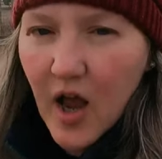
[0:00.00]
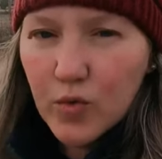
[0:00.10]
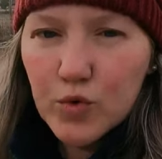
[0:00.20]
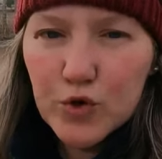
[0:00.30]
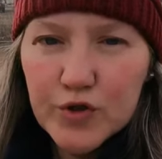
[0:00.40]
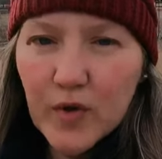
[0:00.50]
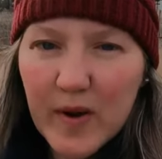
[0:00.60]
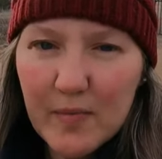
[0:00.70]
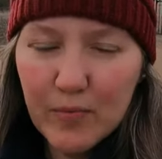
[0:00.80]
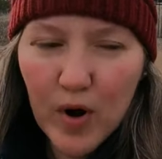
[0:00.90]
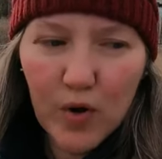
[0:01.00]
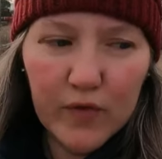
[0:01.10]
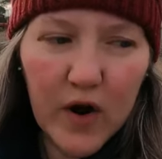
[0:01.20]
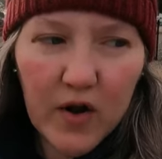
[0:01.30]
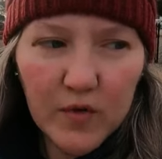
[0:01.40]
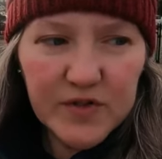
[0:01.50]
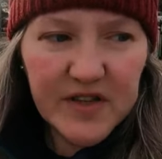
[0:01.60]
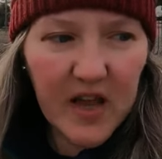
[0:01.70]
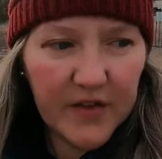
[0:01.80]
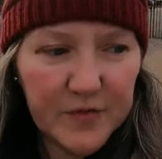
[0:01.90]
a rule that we broke for our own
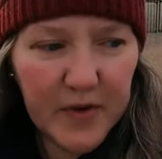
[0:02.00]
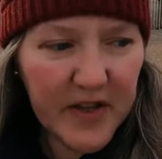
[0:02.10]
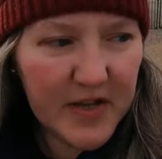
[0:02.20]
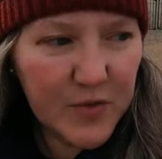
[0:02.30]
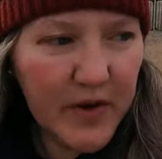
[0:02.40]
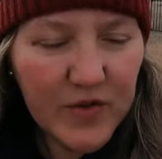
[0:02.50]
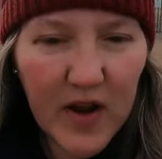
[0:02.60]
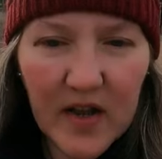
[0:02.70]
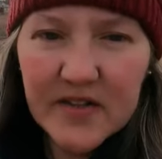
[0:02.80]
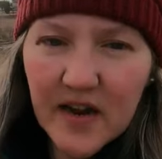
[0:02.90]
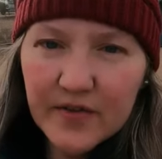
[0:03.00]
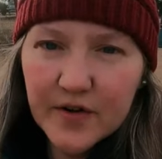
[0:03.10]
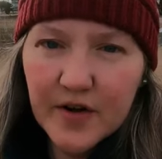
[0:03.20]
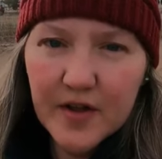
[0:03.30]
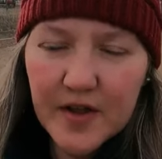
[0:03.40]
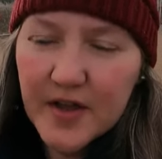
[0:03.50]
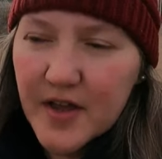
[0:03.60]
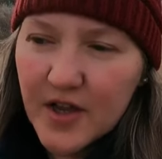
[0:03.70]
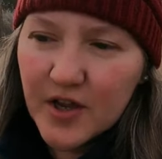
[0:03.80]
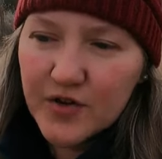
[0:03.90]
selves because we try not to ever
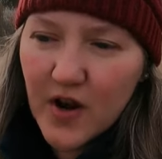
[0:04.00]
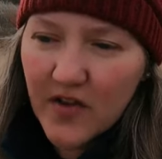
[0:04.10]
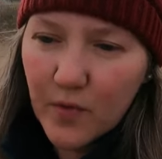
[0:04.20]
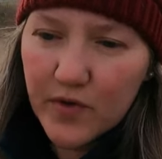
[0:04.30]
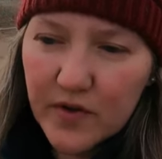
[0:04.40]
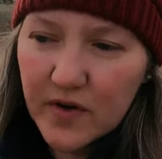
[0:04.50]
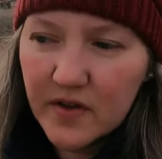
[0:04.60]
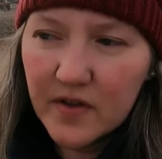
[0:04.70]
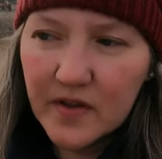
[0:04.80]
drive more than